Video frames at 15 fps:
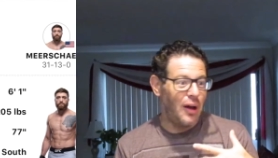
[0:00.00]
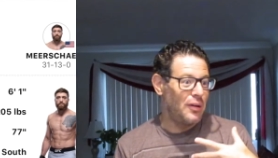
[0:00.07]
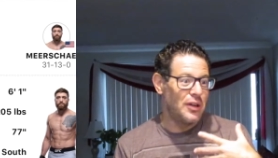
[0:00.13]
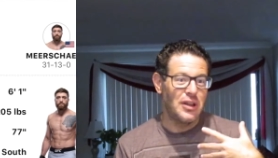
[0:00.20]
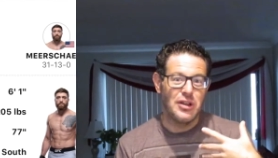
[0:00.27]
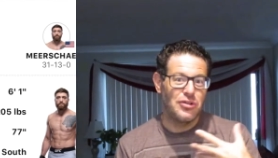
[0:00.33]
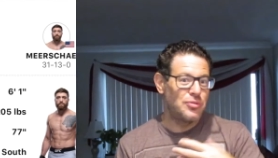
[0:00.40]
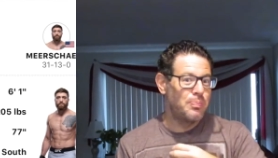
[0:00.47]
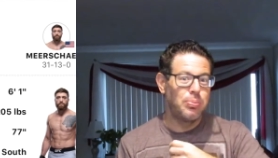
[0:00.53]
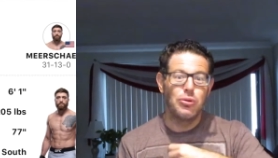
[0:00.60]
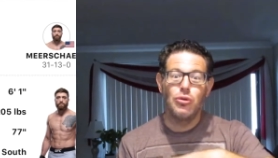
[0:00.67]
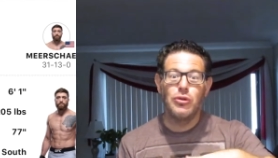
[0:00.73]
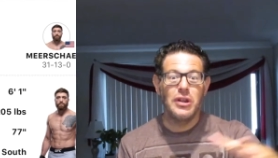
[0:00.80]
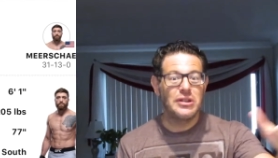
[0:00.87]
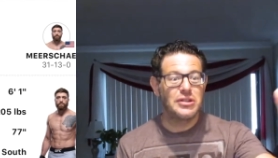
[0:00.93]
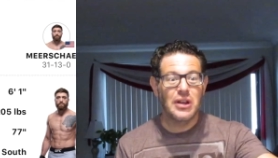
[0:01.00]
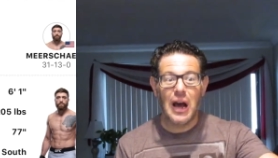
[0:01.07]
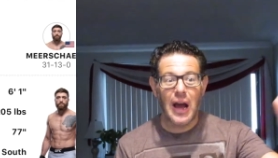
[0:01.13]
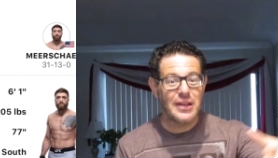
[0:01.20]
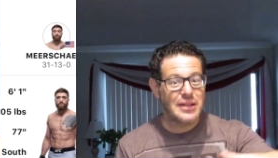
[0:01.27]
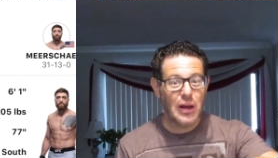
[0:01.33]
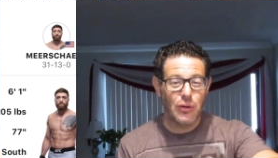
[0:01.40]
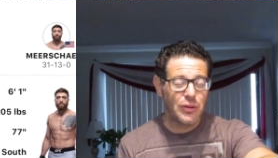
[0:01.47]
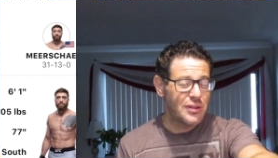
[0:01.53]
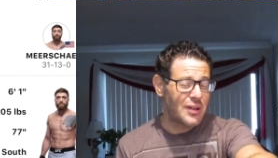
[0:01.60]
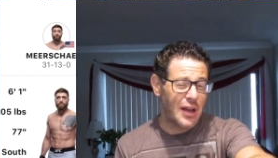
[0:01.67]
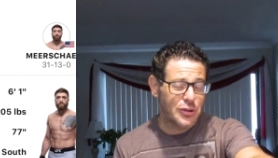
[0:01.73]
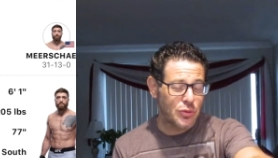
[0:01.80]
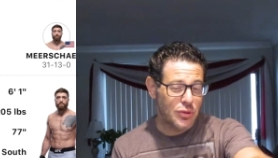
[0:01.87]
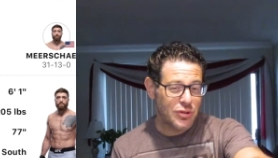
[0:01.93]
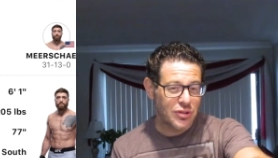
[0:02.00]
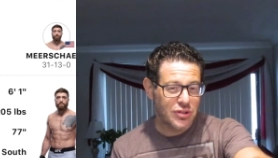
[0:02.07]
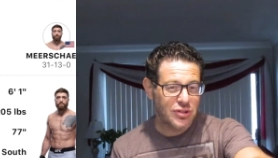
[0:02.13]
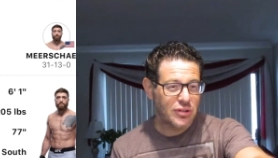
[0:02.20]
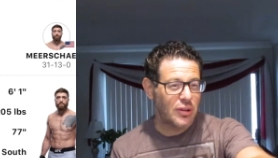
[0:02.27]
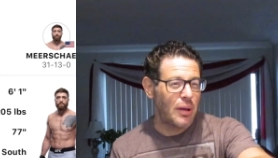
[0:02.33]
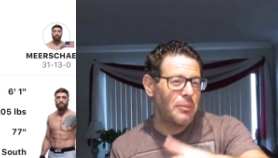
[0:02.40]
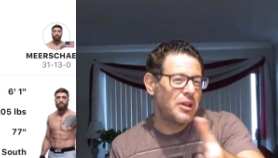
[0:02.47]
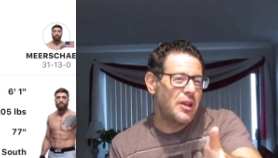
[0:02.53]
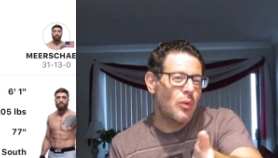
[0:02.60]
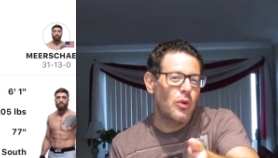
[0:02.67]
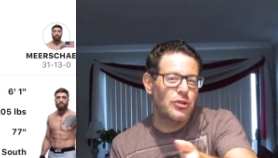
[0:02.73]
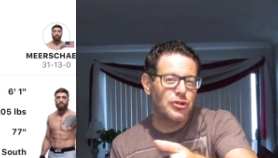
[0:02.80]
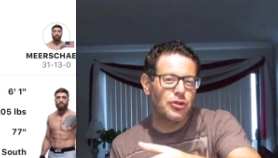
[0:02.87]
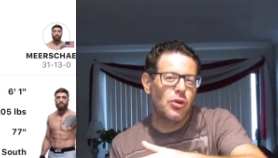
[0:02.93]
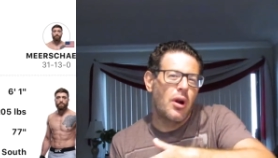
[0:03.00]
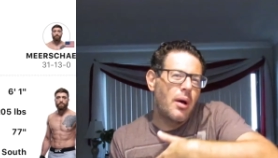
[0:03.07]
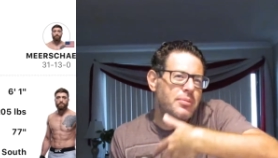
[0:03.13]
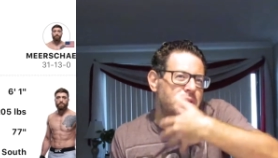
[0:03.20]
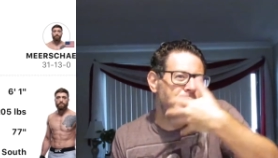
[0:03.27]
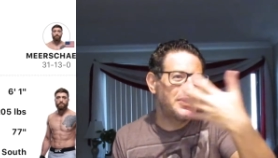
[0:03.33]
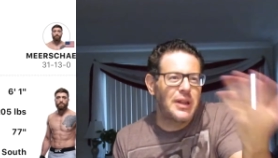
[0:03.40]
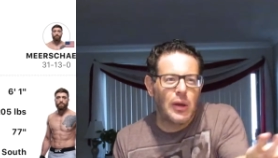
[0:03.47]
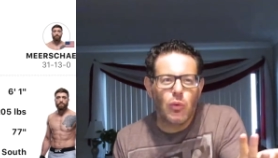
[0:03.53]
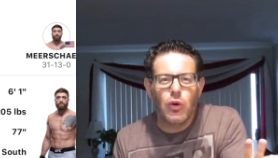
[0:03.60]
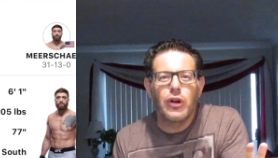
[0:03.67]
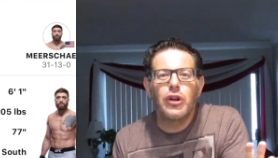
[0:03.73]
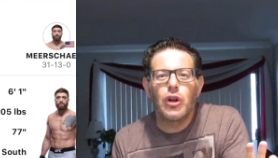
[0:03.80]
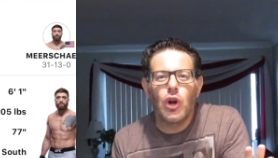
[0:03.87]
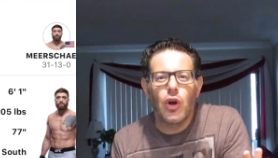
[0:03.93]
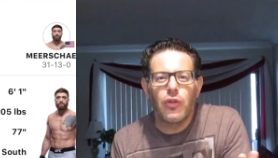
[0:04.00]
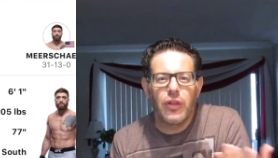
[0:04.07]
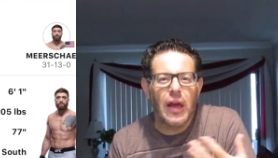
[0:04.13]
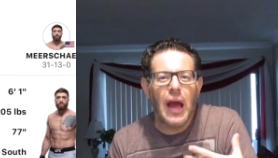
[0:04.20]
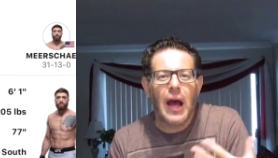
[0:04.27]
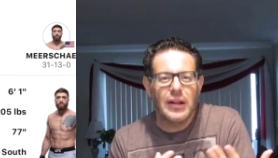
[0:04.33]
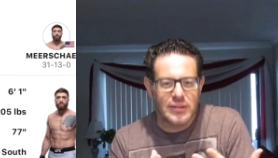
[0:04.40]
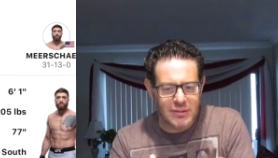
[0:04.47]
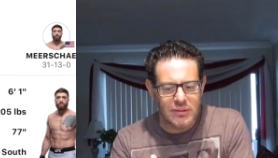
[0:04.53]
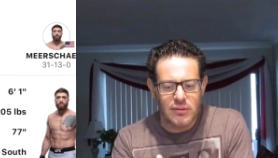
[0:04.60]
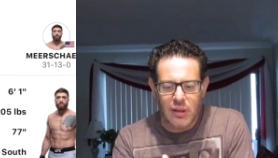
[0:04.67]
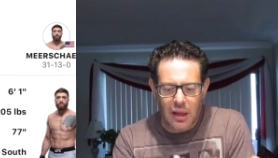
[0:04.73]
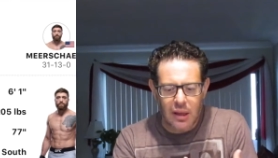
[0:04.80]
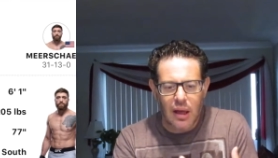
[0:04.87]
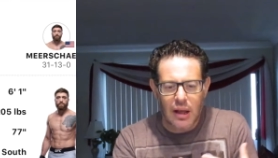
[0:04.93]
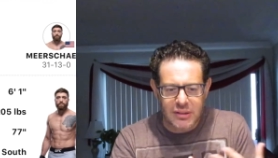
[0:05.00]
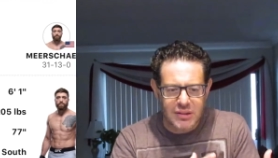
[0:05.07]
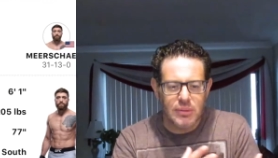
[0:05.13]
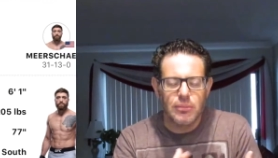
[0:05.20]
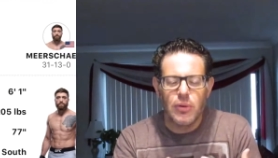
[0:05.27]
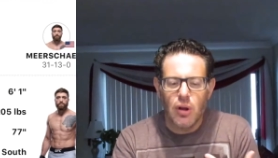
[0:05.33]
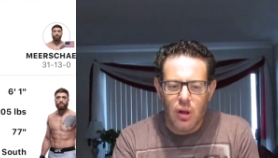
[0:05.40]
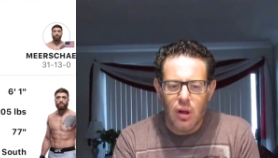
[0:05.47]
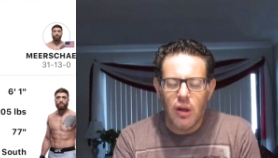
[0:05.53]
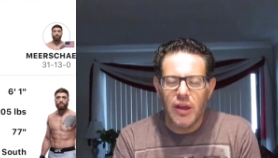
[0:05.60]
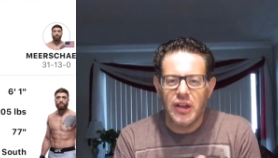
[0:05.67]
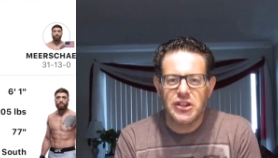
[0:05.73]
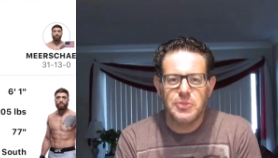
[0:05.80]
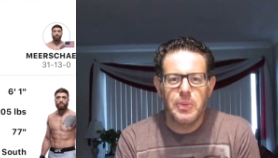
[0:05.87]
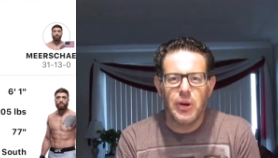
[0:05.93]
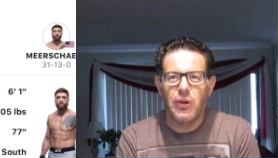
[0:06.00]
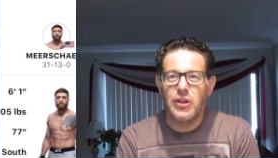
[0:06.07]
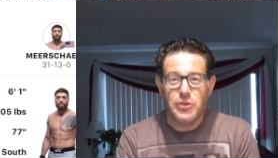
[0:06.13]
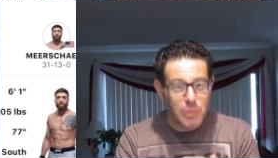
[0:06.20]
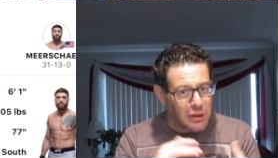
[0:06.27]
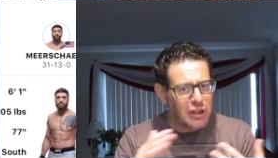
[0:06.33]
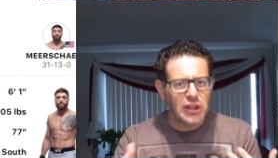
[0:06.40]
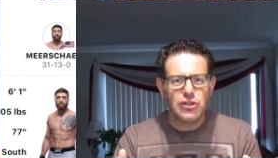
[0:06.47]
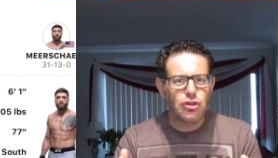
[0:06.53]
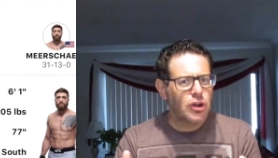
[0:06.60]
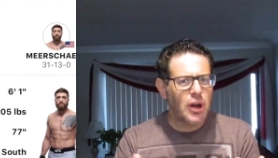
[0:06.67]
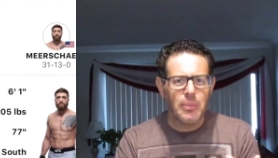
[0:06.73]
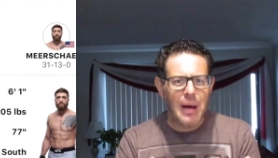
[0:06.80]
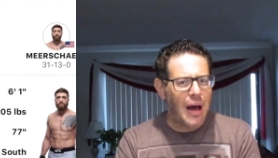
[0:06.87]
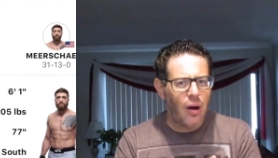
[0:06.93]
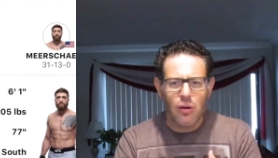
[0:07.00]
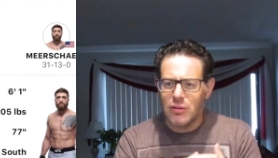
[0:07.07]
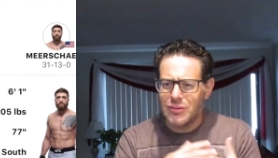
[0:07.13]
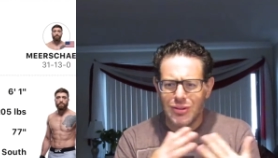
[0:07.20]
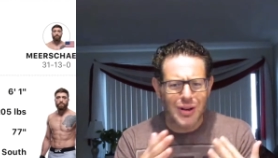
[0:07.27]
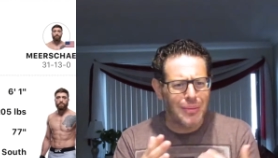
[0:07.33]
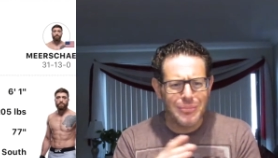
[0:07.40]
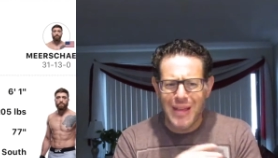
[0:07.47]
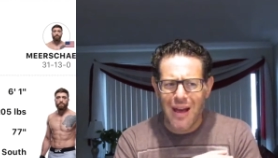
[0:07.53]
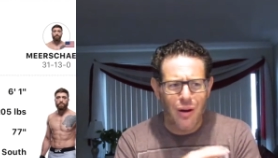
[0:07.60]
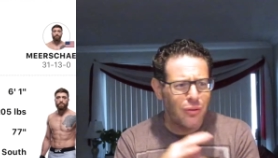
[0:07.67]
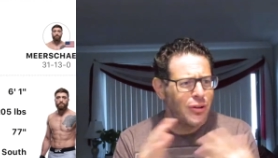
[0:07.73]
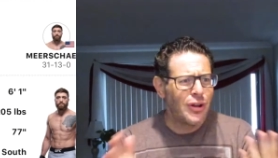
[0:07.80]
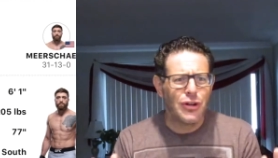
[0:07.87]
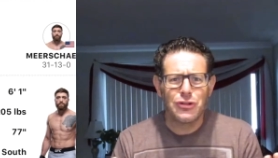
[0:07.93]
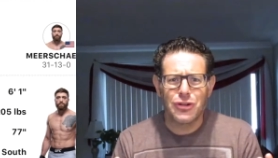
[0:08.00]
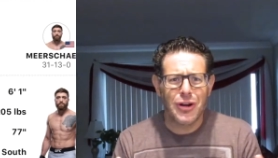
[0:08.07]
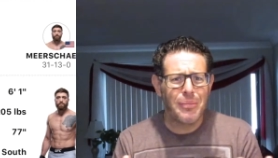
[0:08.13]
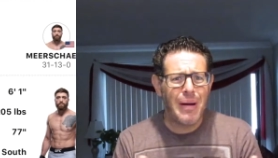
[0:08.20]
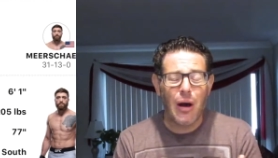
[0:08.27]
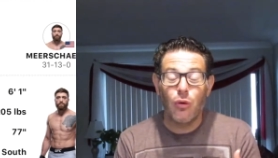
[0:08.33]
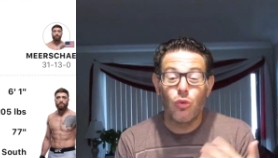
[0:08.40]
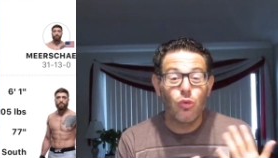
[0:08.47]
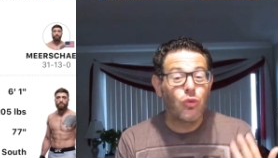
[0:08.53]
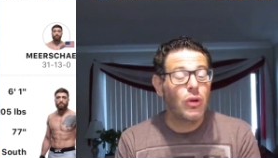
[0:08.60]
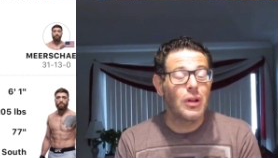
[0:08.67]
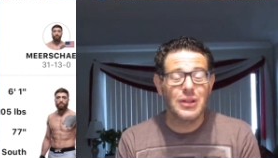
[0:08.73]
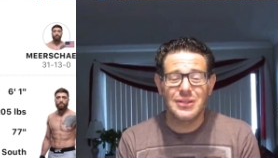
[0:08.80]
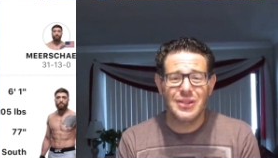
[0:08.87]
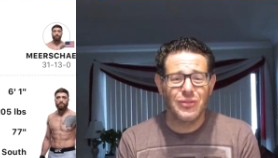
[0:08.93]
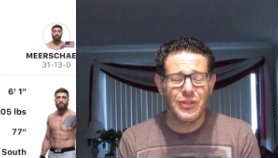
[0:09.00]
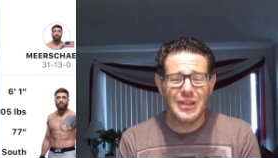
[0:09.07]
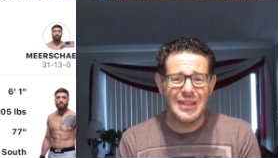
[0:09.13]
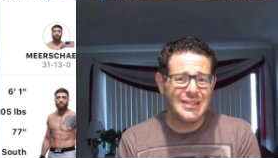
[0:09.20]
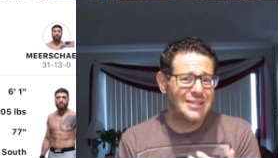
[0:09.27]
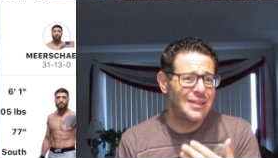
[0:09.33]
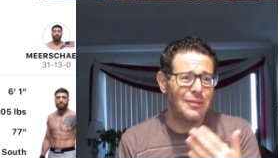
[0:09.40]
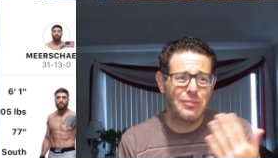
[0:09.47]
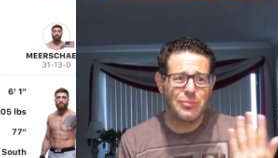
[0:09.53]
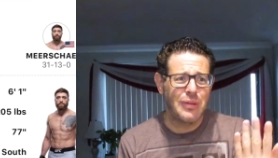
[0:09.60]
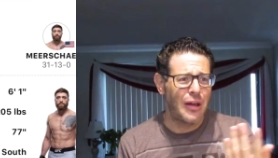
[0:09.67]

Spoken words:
he's blew these guys out. And these guys weren't just... they weren't scrubs, but they were, they had some experience. But he took them out, took them out relatively easily.